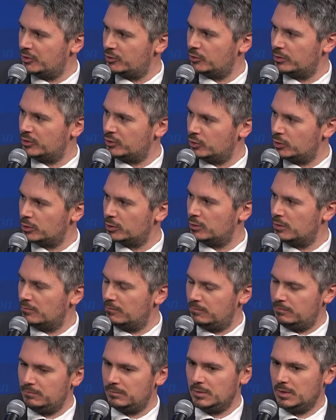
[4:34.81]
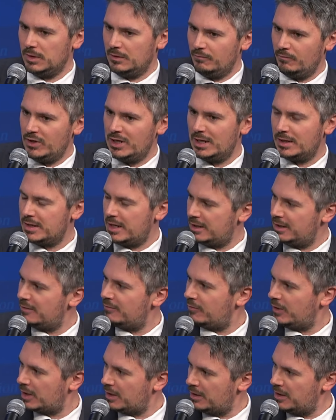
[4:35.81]
So a sort of vilayeti
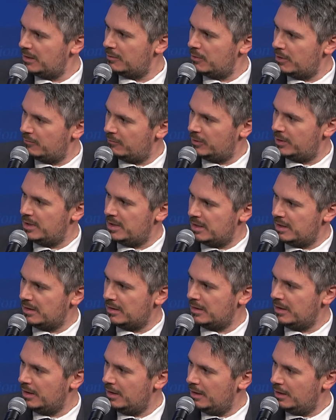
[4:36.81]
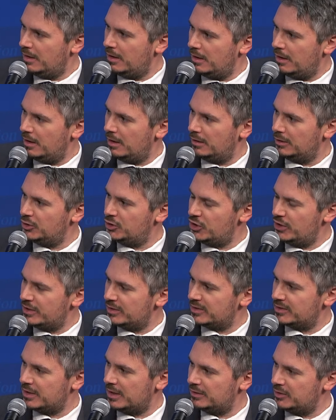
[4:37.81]
faki with the gender
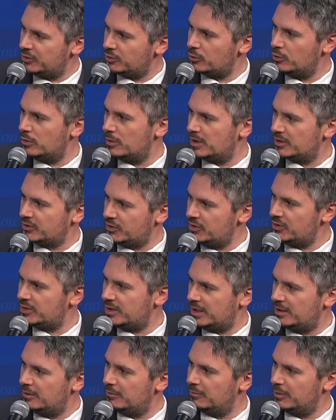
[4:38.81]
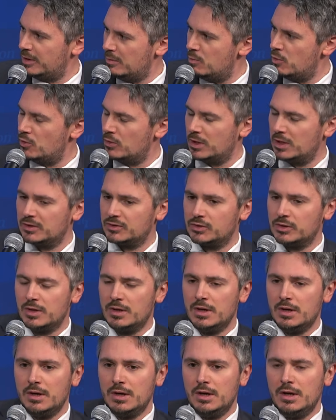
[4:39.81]
studies scholars instead of the mullahs.
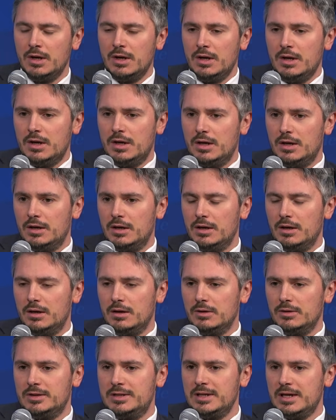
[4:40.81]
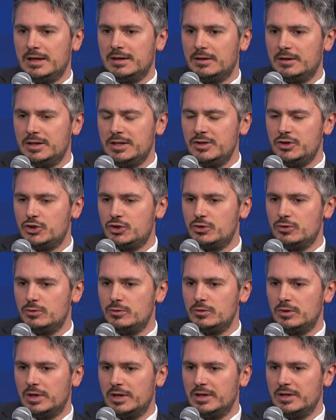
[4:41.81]
The other
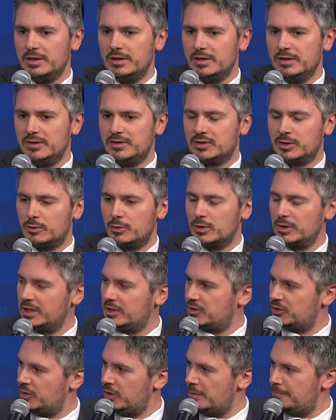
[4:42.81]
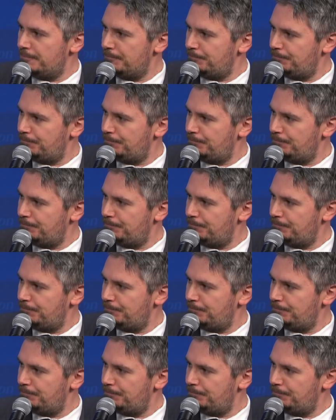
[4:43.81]
issue is surrogacy.